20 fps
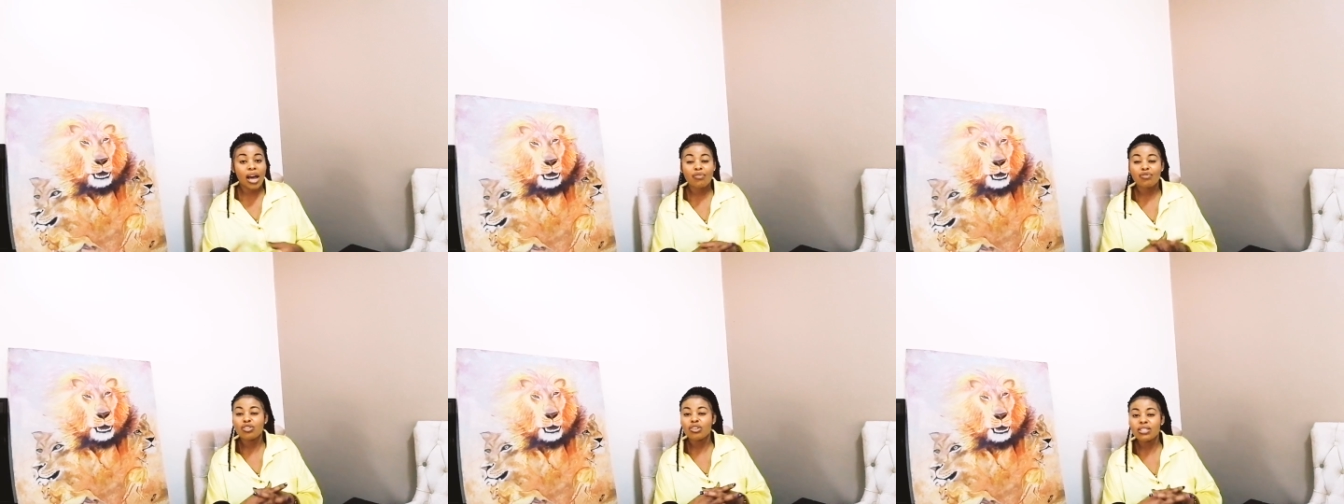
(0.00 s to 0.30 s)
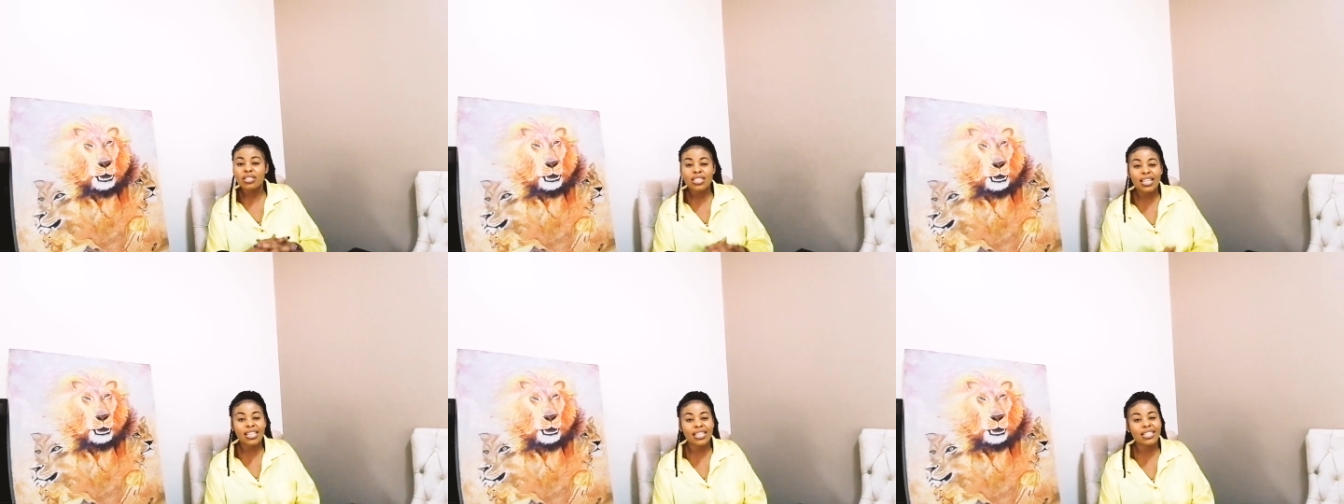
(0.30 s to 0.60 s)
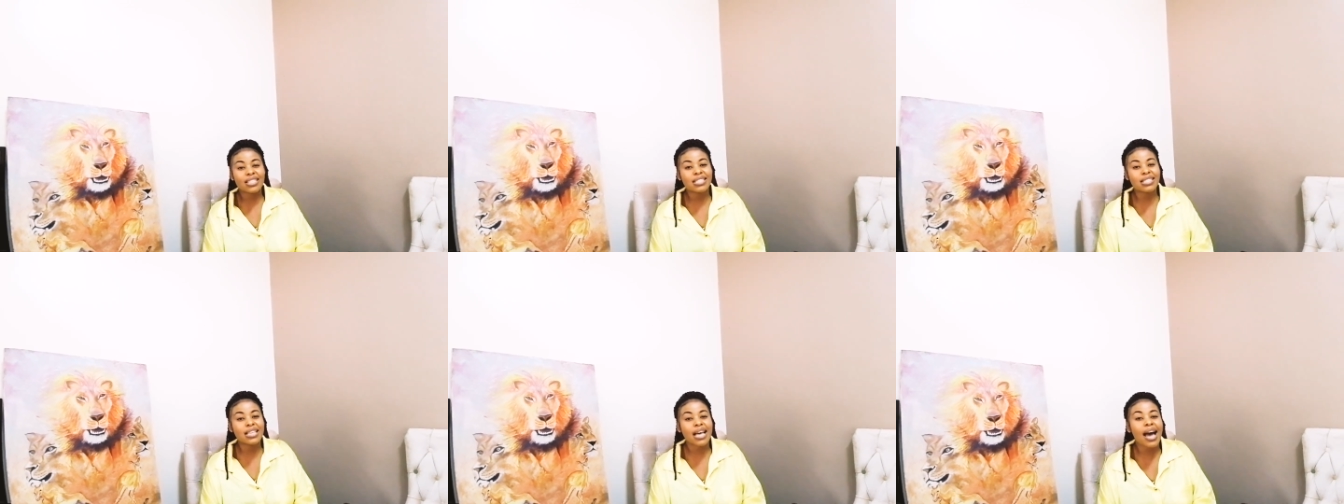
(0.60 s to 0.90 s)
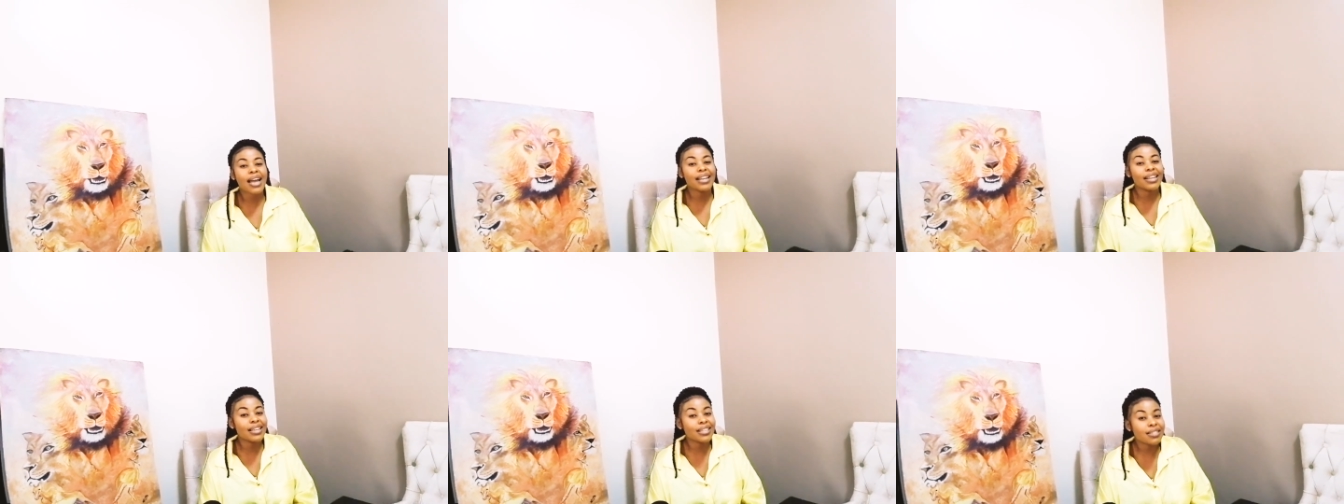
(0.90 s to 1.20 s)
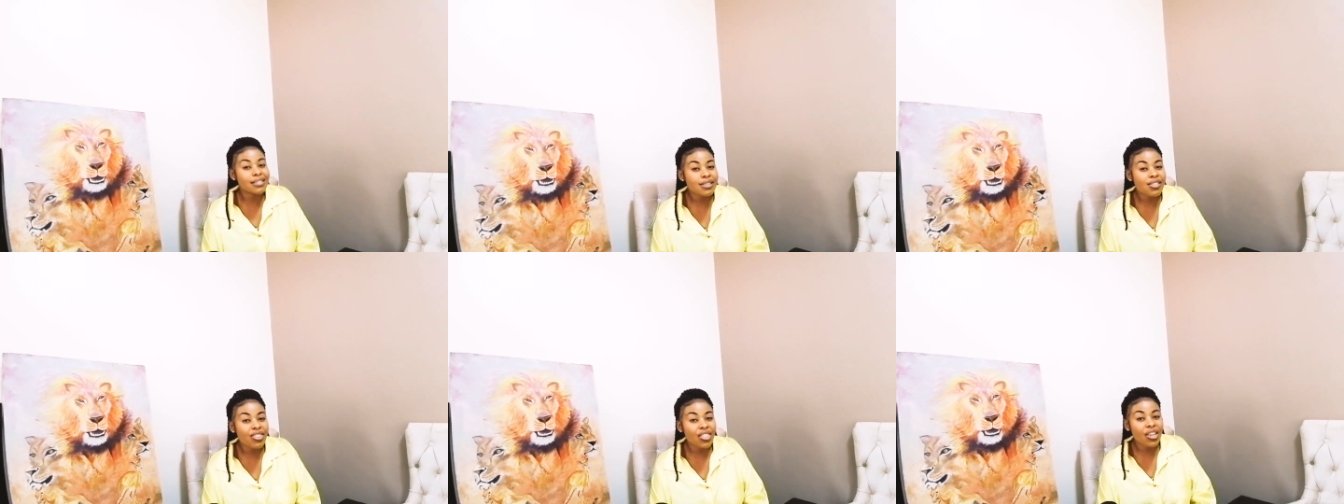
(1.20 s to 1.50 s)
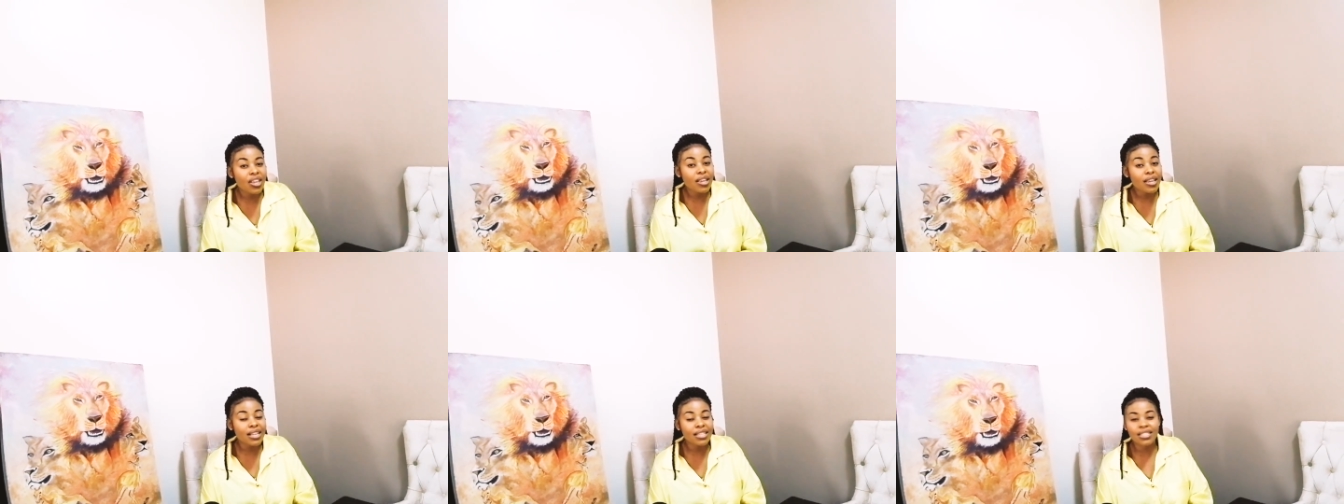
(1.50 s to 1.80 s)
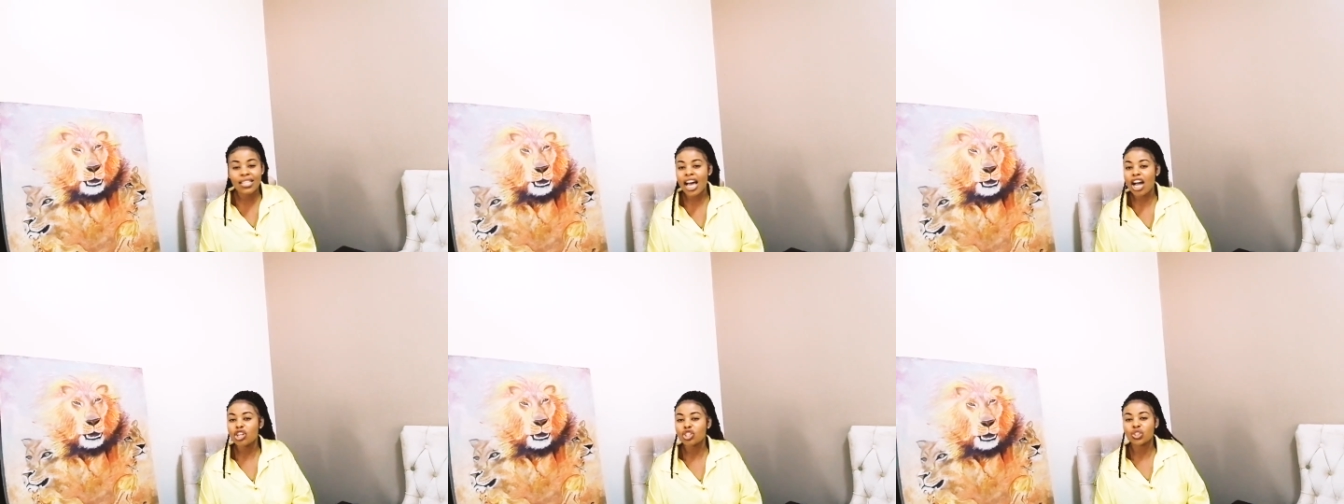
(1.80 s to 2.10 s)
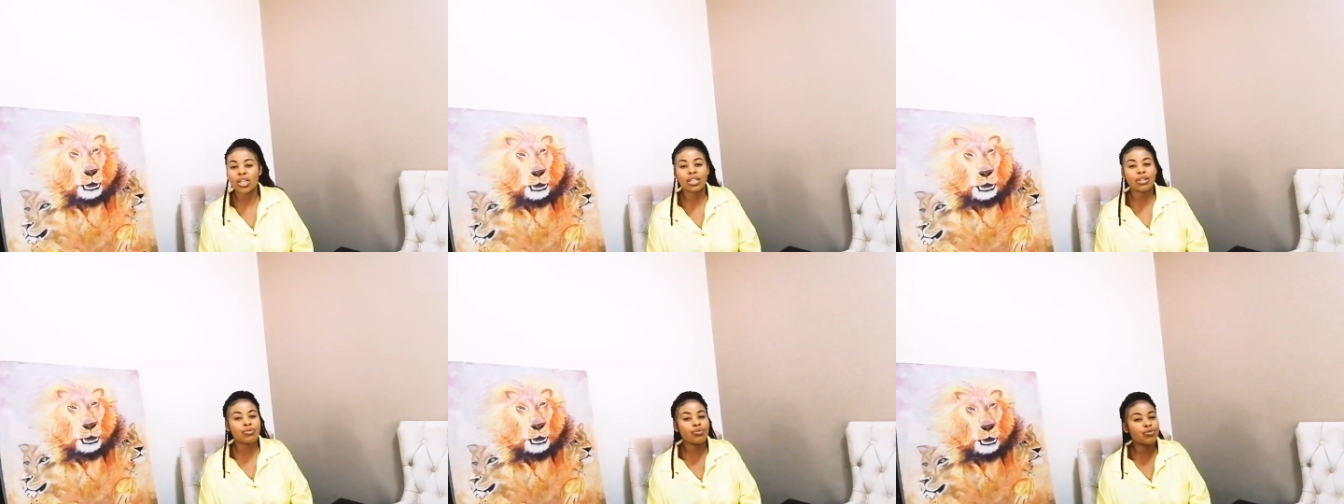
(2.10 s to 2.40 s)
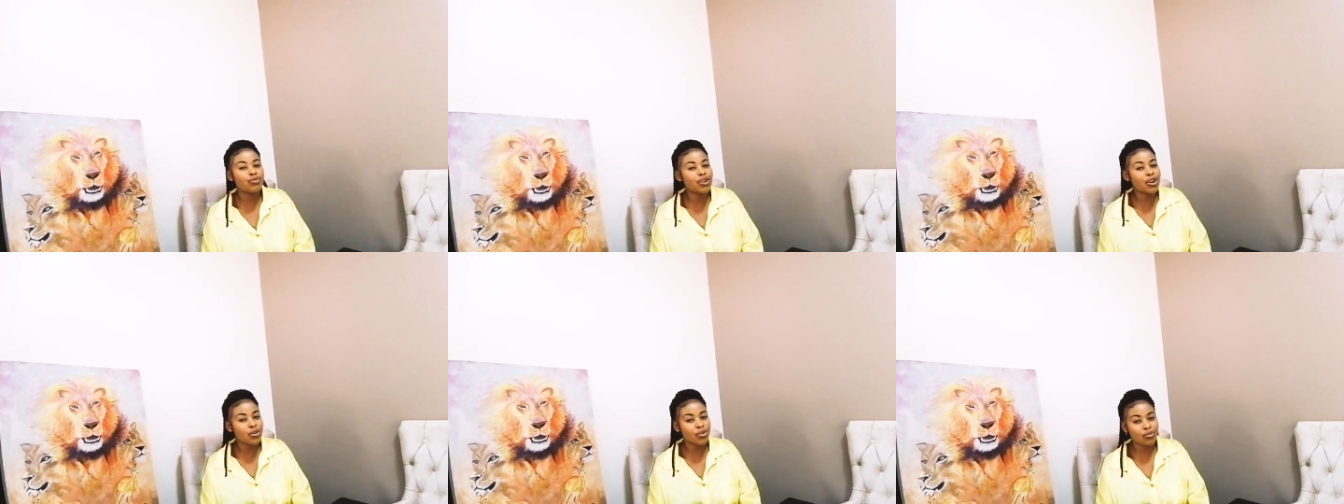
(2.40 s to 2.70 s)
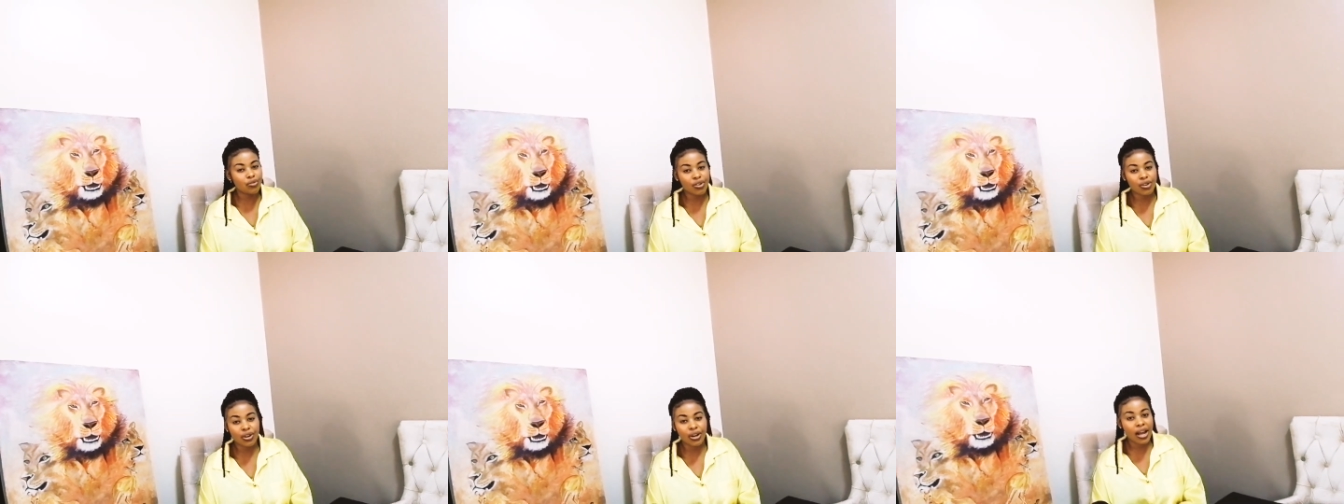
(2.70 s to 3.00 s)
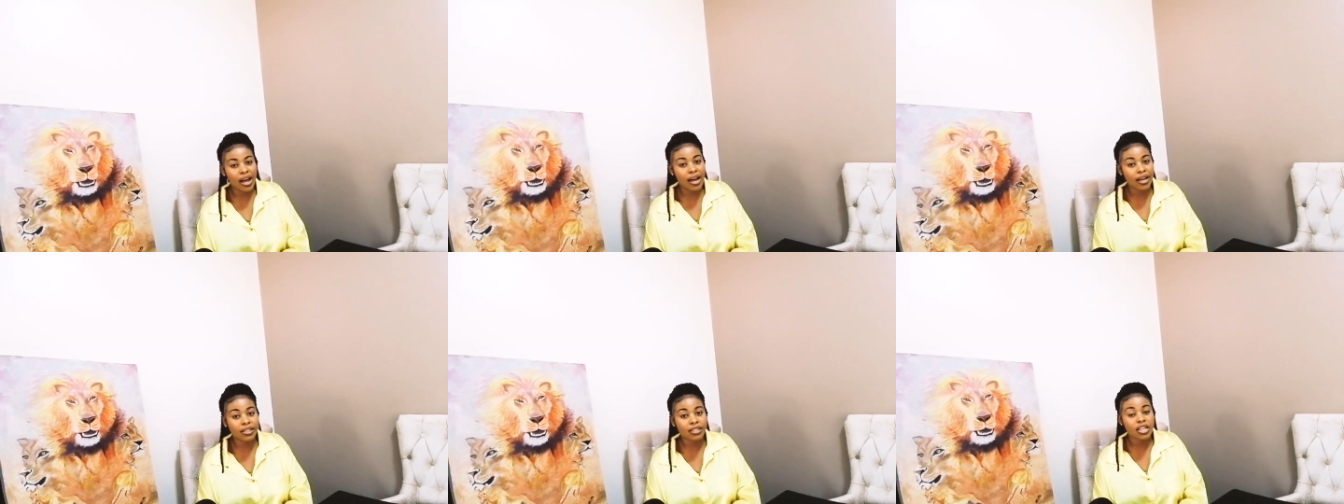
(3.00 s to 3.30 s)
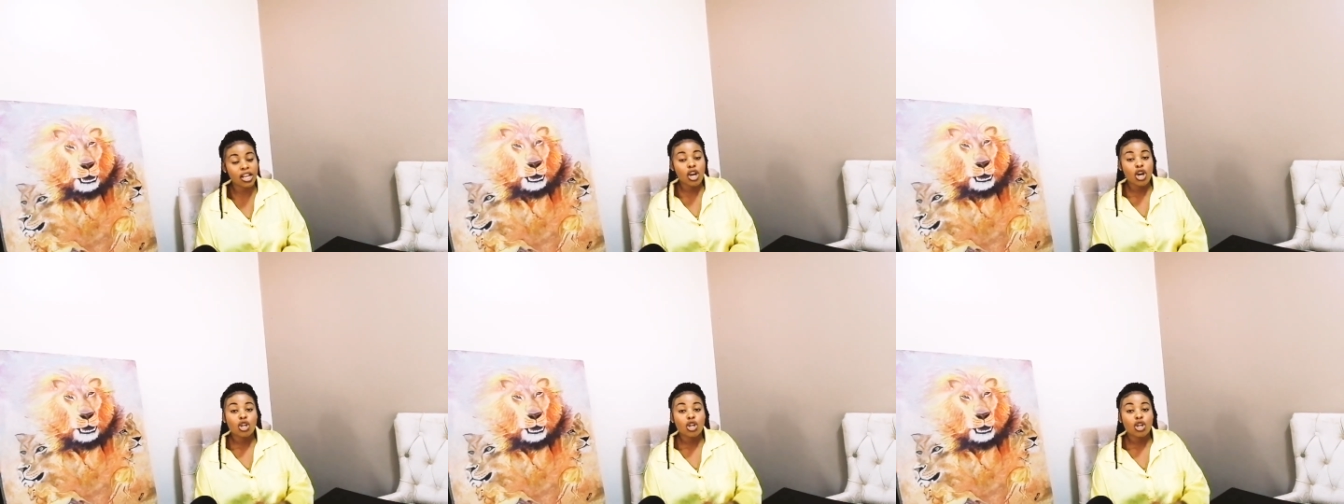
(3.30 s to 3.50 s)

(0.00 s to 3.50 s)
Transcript: I've not said it's an easy thing. It's actually very, very hard.